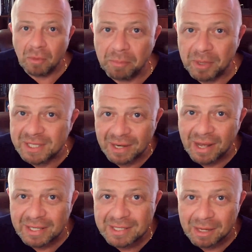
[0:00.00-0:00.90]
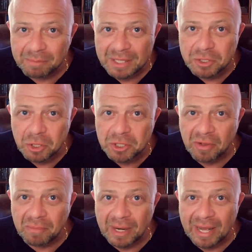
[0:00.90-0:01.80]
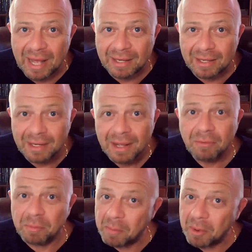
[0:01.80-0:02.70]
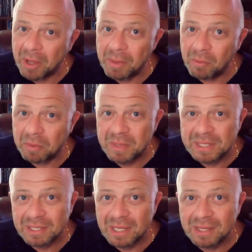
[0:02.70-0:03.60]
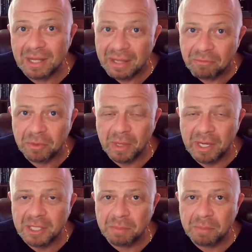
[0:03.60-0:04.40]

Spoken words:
From Prosthodontics and Implant Surgery of Manhattan, where people come in with missing teeth and leave with winning